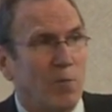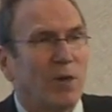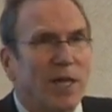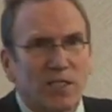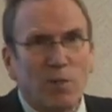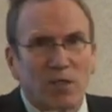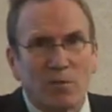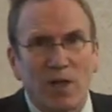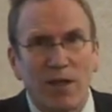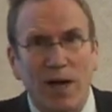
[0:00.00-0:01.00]
But let's
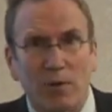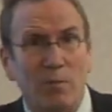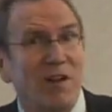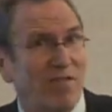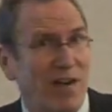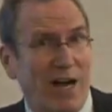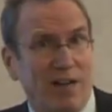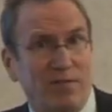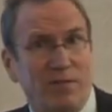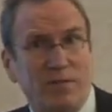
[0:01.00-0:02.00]
multiply that one by
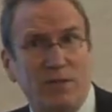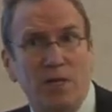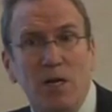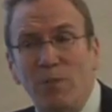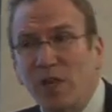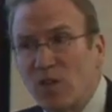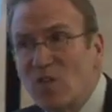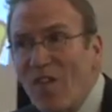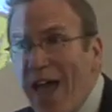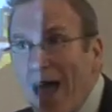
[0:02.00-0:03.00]
five,
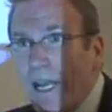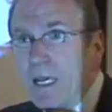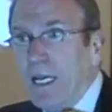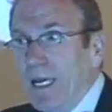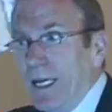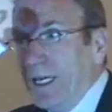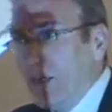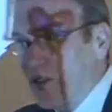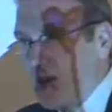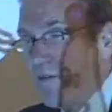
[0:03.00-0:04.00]
because that
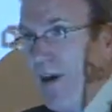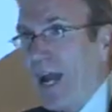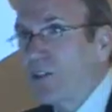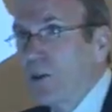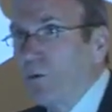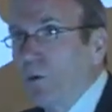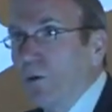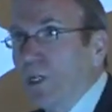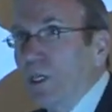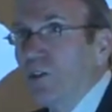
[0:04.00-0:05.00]
is the factor that we
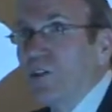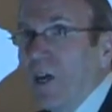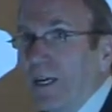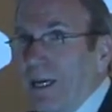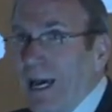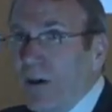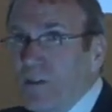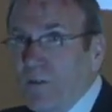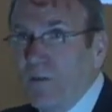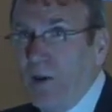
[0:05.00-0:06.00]
would need to take account
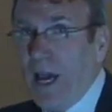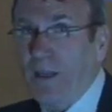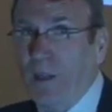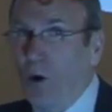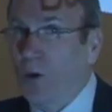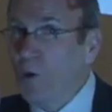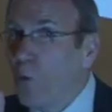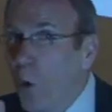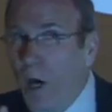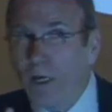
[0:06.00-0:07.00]
of the fact that only
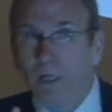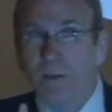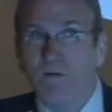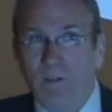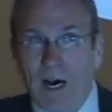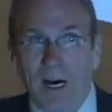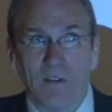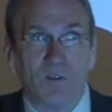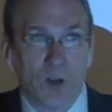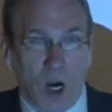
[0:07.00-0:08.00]
one in
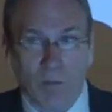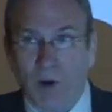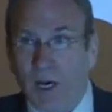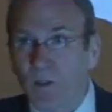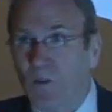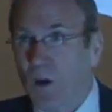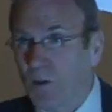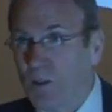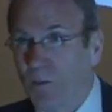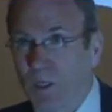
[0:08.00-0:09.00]
five dog bites
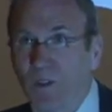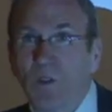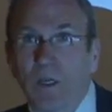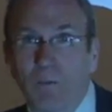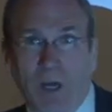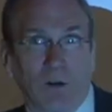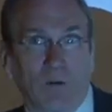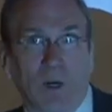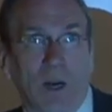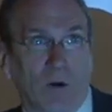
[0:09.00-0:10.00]
ultimately seek medical
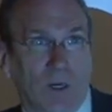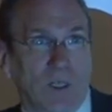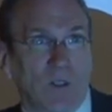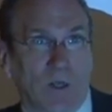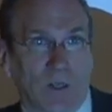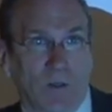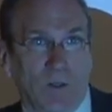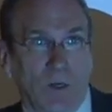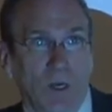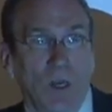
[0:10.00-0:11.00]
care in any sense.